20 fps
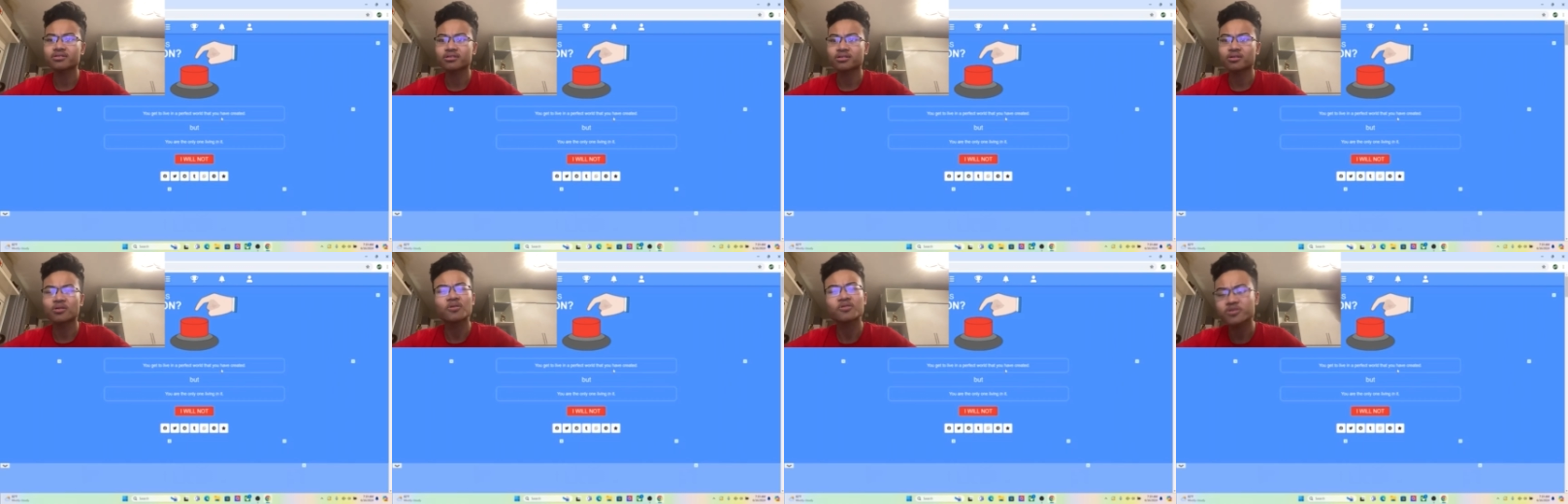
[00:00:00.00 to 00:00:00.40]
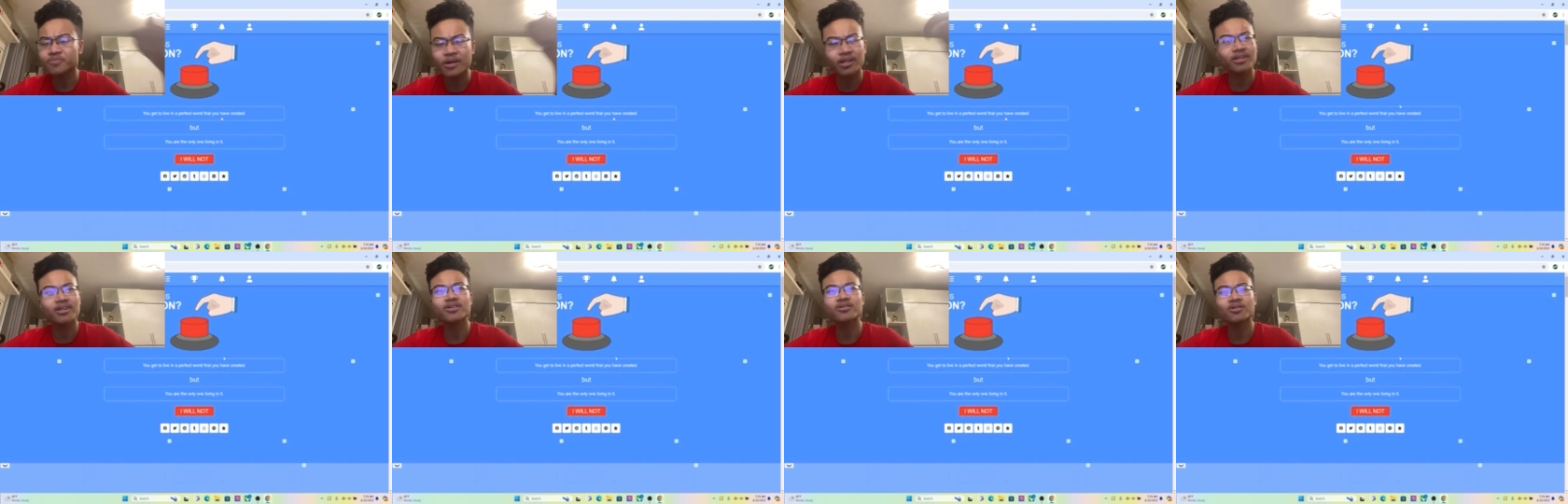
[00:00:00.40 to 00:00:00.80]
You
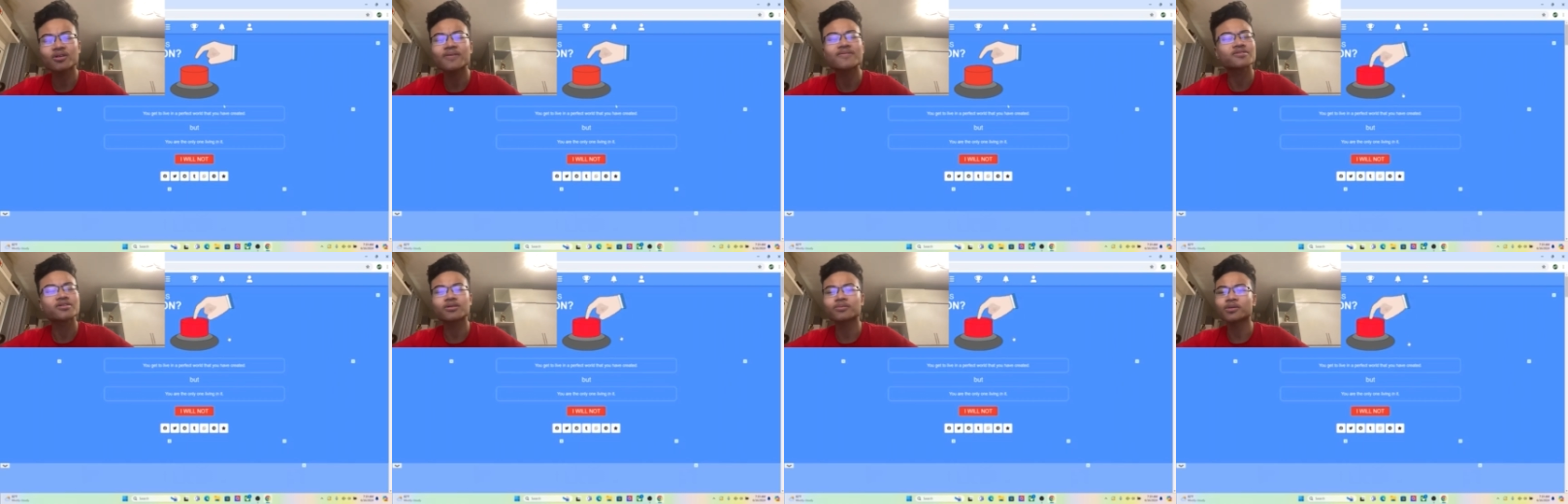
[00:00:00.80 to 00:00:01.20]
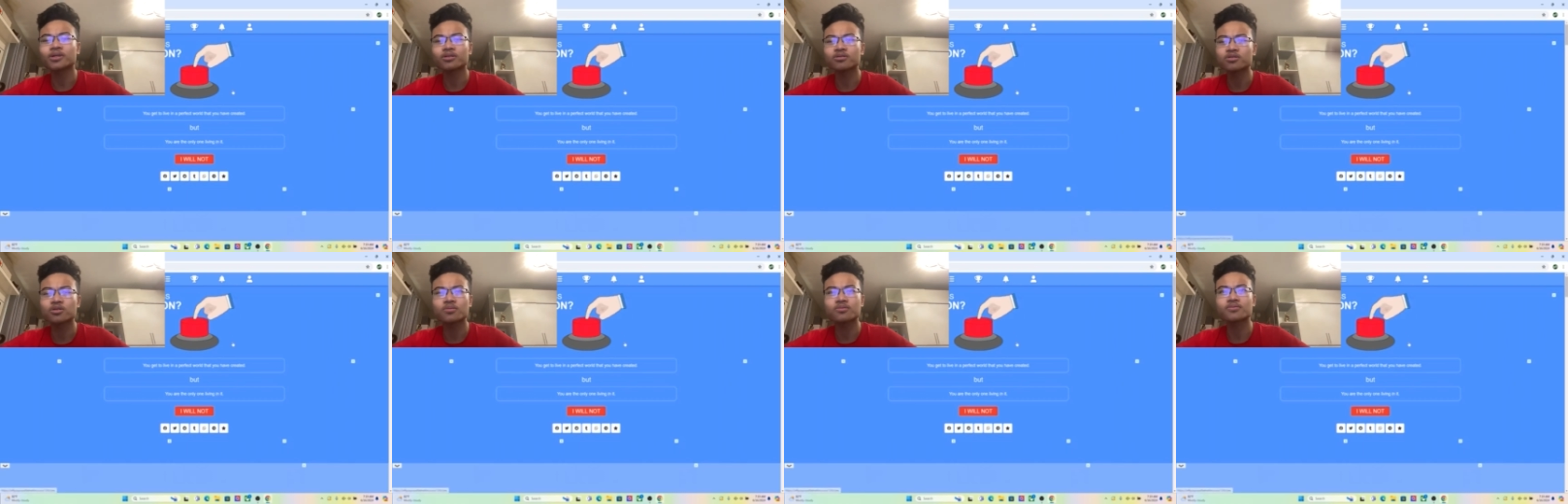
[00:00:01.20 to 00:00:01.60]
respect it. You respect it.
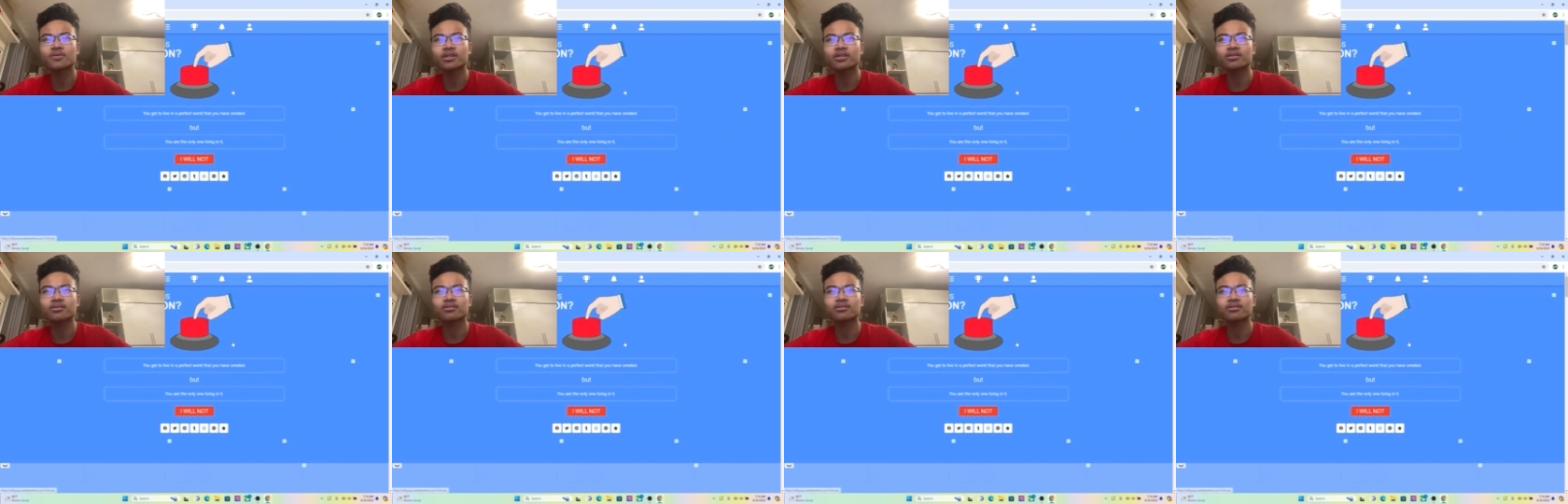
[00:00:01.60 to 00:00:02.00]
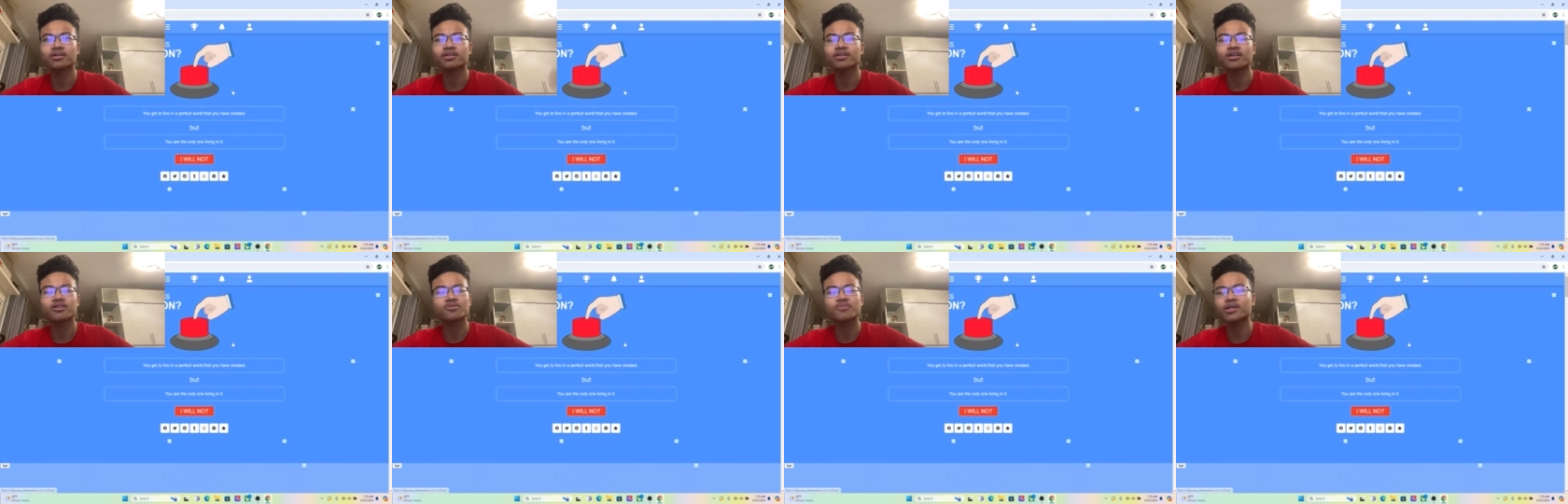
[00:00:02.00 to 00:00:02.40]
You can respect it. You
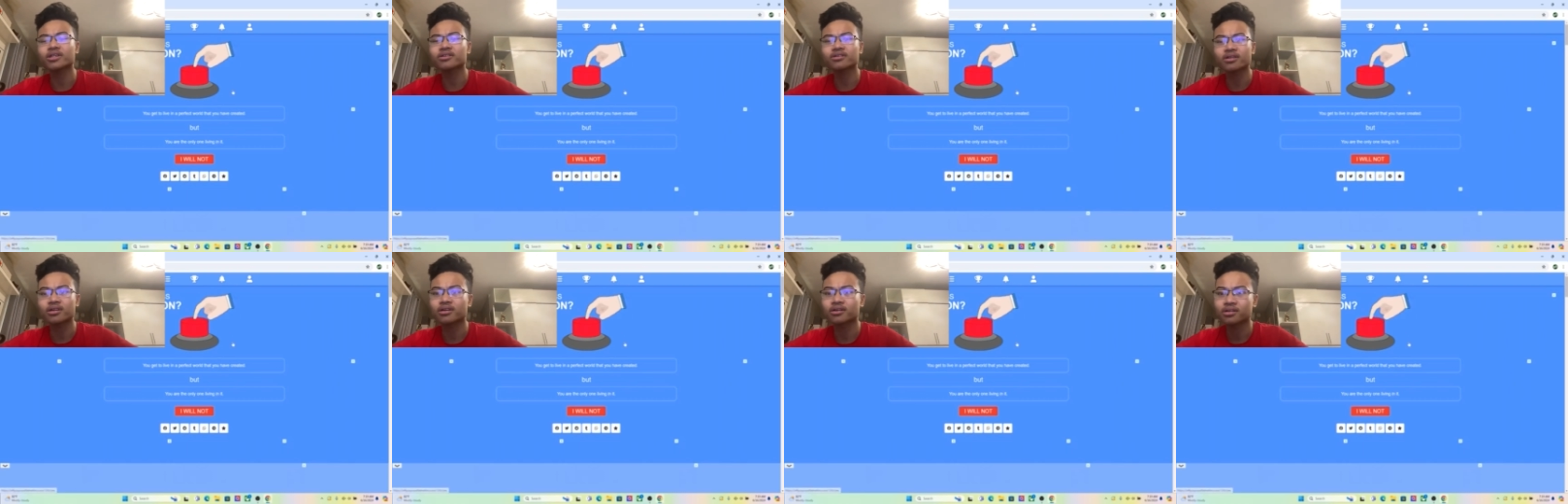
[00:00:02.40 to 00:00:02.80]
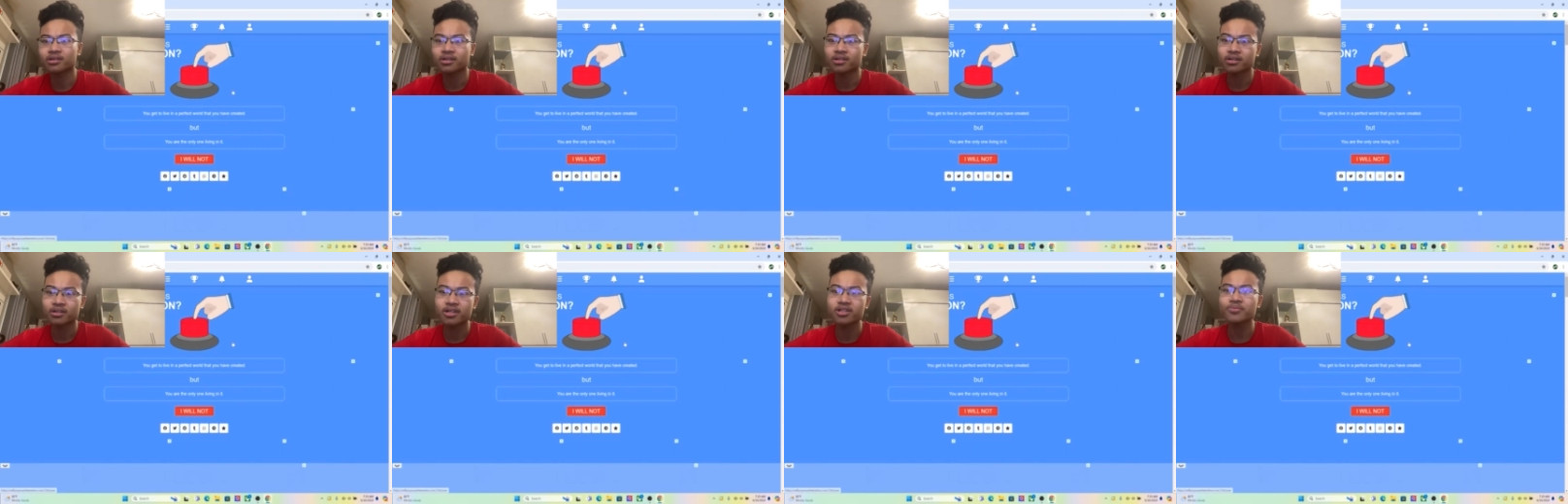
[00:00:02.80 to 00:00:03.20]
respect it. Yeah,
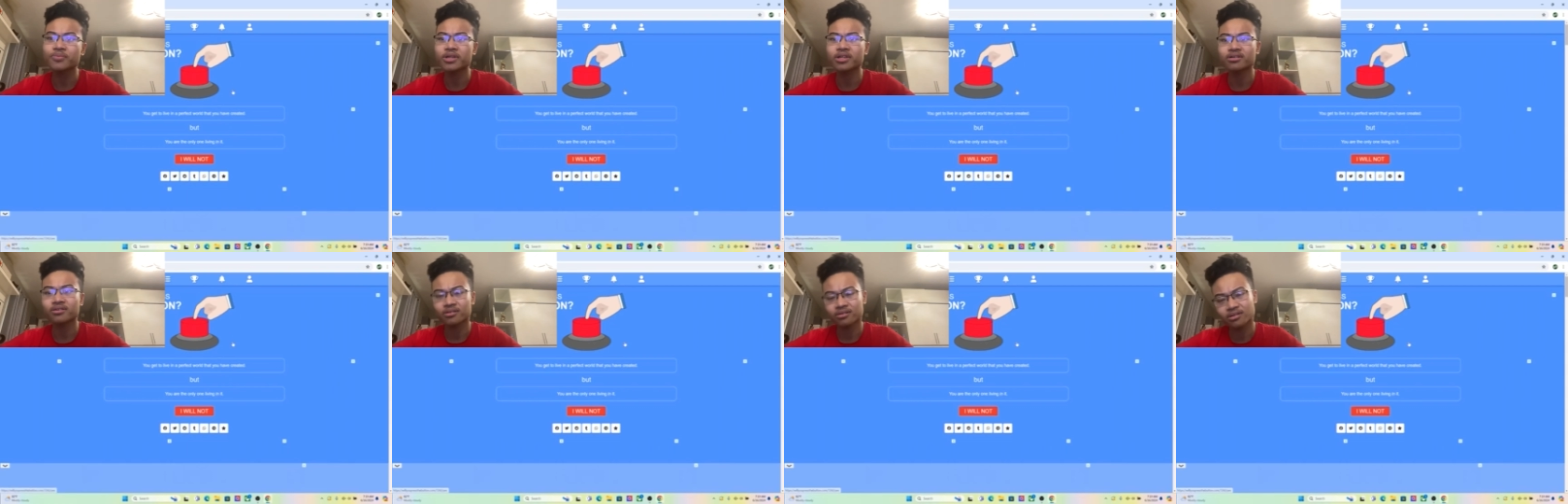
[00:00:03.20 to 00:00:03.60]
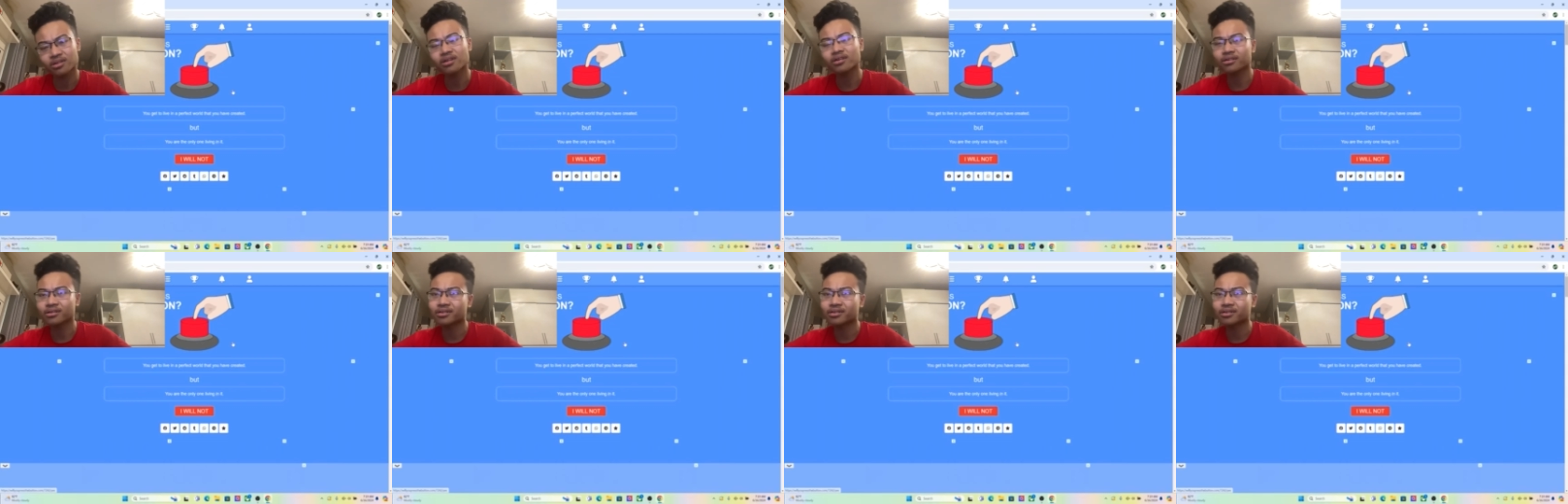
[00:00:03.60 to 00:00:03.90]
that's me. Yeah.